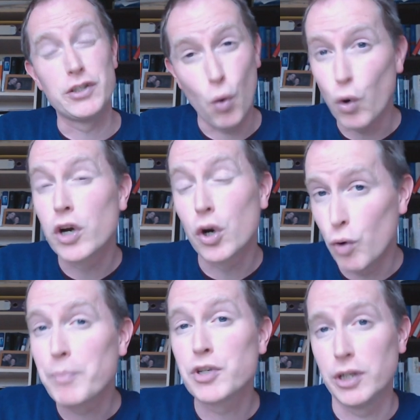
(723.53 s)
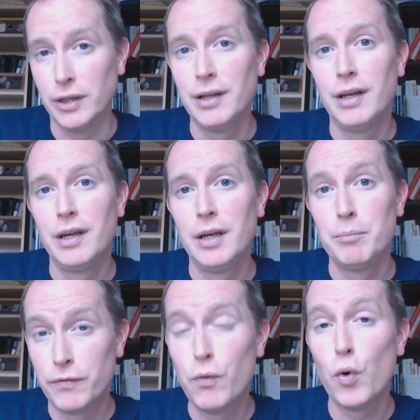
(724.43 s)
or corruption
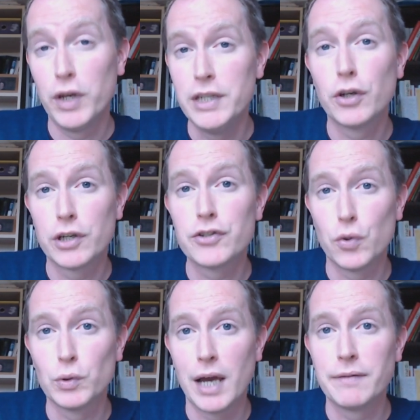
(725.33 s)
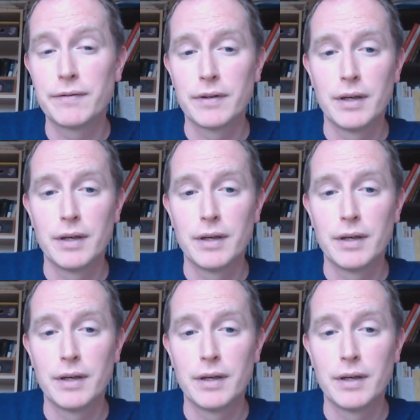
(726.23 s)
before he took his own life.